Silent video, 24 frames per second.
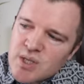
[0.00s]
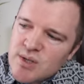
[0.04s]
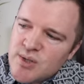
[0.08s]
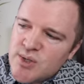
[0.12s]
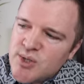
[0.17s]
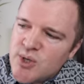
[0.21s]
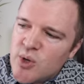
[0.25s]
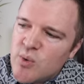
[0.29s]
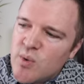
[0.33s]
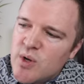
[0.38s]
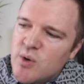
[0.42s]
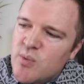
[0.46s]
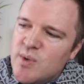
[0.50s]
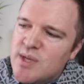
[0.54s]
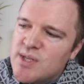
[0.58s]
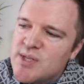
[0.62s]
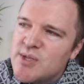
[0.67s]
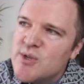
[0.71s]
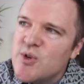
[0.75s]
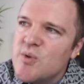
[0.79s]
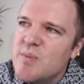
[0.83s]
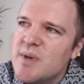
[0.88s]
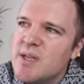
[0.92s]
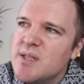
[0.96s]
So when we
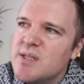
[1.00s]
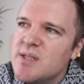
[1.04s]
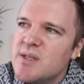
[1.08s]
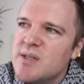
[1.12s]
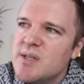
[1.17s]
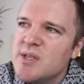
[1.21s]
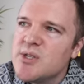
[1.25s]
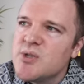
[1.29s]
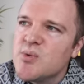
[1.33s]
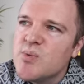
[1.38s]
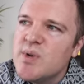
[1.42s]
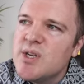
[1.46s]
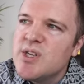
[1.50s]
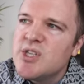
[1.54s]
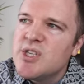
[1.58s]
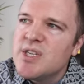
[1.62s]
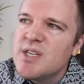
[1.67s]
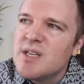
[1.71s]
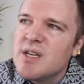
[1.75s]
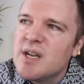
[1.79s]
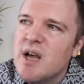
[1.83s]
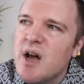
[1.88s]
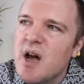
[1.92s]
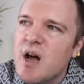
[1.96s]
zoom into this
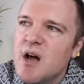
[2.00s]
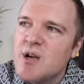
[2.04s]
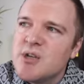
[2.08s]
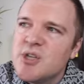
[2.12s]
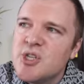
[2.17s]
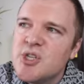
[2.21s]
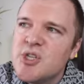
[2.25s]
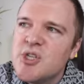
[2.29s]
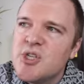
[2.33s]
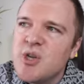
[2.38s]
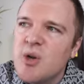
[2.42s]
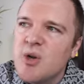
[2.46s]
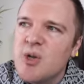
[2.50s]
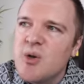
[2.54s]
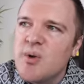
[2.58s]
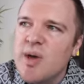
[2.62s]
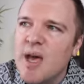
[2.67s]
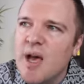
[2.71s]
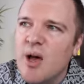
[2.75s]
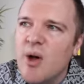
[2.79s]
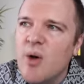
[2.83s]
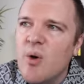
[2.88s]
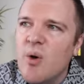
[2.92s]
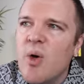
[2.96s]
region, I'll just show you
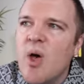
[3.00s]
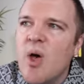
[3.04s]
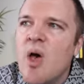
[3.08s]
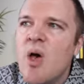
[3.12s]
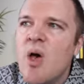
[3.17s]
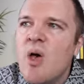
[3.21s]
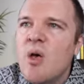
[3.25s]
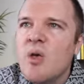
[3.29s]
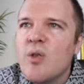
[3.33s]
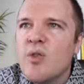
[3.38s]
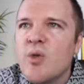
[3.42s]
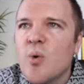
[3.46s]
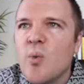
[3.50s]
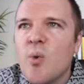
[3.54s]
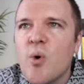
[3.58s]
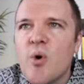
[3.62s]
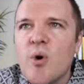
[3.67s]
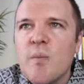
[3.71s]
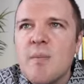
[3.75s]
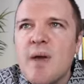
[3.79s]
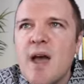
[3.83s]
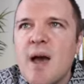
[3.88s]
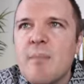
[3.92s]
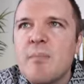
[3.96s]
how the
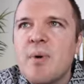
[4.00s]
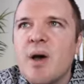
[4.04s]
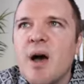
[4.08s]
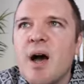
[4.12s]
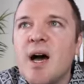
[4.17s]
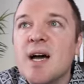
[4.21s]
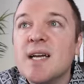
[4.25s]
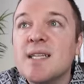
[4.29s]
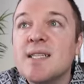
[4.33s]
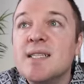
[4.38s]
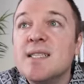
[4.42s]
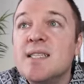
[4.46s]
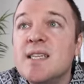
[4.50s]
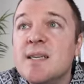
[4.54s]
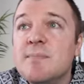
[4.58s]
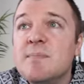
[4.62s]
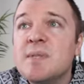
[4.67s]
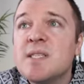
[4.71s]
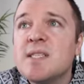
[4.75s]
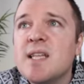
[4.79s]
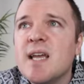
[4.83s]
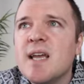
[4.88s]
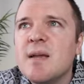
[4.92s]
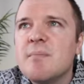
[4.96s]
war map on Deep
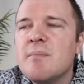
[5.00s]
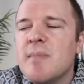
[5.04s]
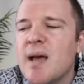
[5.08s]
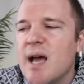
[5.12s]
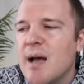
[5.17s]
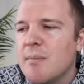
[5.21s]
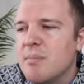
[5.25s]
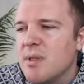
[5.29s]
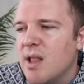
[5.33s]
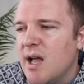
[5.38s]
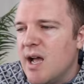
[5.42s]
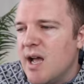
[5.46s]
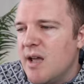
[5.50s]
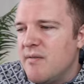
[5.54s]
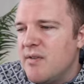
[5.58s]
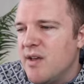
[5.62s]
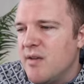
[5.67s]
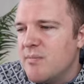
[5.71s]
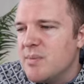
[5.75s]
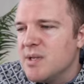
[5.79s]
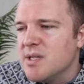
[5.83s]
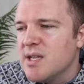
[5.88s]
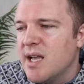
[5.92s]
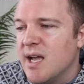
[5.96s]
State Map Live
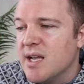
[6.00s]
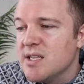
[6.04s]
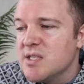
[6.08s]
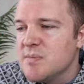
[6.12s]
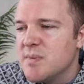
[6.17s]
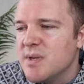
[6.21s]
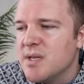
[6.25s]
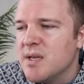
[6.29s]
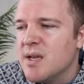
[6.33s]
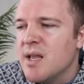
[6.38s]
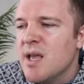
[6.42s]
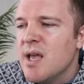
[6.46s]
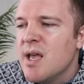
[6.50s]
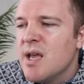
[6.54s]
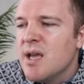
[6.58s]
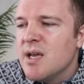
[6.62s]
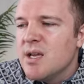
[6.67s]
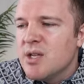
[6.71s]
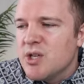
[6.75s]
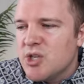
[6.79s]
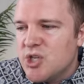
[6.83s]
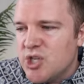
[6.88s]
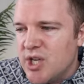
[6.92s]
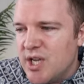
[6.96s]
been, has been
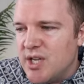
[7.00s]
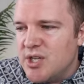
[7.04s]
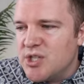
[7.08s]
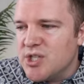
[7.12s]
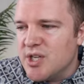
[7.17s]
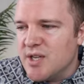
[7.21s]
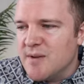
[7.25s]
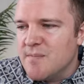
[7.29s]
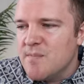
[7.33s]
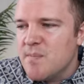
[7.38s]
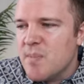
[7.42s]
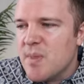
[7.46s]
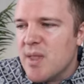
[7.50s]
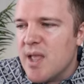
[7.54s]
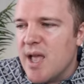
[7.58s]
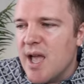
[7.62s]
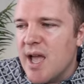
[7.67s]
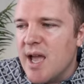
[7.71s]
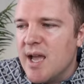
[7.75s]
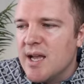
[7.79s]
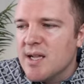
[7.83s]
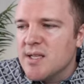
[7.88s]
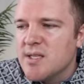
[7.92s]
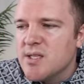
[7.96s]
changing.
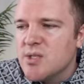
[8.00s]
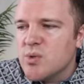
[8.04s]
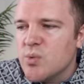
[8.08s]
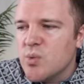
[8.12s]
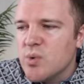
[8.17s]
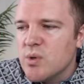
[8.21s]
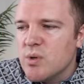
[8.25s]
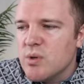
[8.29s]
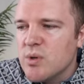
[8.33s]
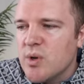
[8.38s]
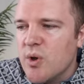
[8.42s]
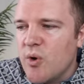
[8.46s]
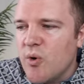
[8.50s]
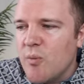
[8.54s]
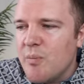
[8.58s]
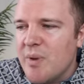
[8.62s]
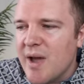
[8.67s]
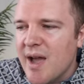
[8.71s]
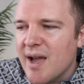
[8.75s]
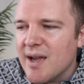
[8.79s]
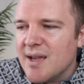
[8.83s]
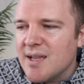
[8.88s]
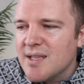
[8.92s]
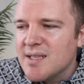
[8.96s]
And we'll go
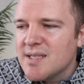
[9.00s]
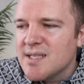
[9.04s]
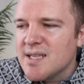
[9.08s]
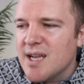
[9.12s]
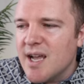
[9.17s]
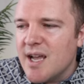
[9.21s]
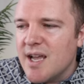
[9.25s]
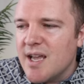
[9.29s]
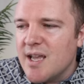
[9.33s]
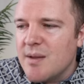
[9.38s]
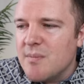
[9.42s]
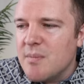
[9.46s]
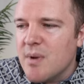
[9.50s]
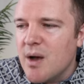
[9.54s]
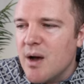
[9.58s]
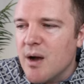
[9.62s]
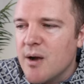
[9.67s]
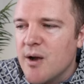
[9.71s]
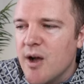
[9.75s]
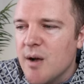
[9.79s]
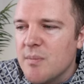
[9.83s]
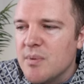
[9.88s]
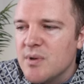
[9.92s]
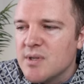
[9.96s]
back in time a
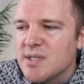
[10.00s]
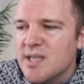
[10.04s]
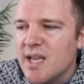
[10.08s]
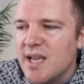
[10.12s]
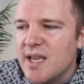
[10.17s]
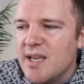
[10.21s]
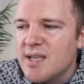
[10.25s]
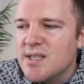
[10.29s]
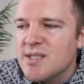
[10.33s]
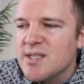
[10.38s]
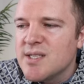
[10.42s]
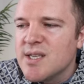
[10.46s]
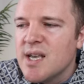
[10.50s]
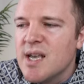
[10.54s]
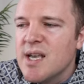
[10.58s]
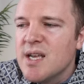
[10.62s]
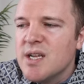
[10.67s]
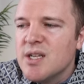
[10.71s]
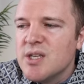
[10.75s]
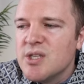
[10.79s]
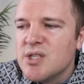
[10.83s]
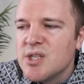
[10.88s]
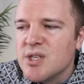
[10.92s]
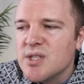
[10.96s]
couple days
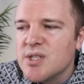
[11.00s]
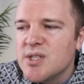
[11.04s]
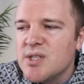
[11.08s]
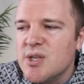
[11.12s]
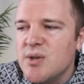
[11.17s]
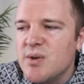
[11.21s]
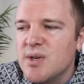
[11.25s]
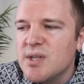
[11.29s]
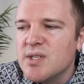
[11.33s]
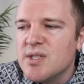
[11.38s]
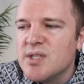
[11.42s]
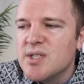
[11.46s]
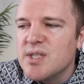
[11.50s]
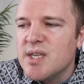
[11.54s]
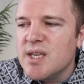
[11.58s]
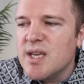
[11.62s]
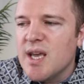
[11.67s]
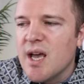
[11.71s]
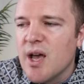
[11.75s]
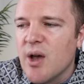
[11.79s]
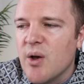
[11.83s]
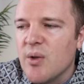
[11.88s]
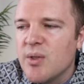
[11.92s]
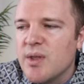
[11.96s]
just so you can see
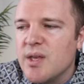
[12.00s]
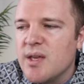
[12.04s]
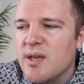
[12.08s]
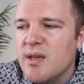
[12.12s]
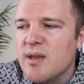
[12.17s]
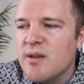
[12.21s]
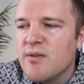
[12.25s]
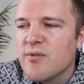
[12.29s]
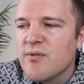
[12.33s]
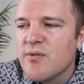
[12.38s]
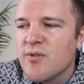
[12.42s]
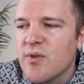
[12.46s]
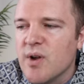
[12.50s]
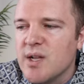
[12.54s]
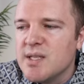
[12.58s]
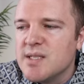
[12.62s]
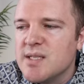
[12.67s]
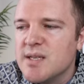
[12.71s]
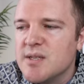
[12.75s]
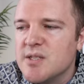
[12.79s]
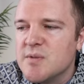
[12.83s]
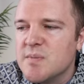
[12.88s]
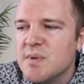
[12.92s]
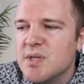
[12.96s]
how the front
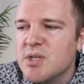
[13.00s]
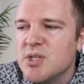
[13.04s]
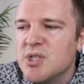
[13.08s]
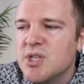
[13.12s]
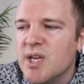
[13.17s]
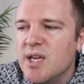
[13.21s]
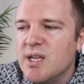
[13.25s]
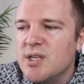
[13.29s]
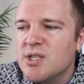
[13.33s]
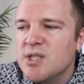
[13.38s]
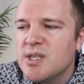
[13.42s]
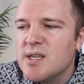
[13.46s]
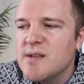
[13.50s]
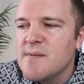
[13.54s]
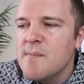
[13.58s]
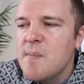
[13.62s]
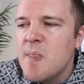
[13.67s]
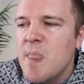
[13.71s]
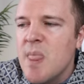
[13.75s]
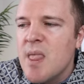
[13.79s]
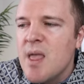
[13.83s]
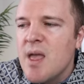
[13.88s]
has been changing.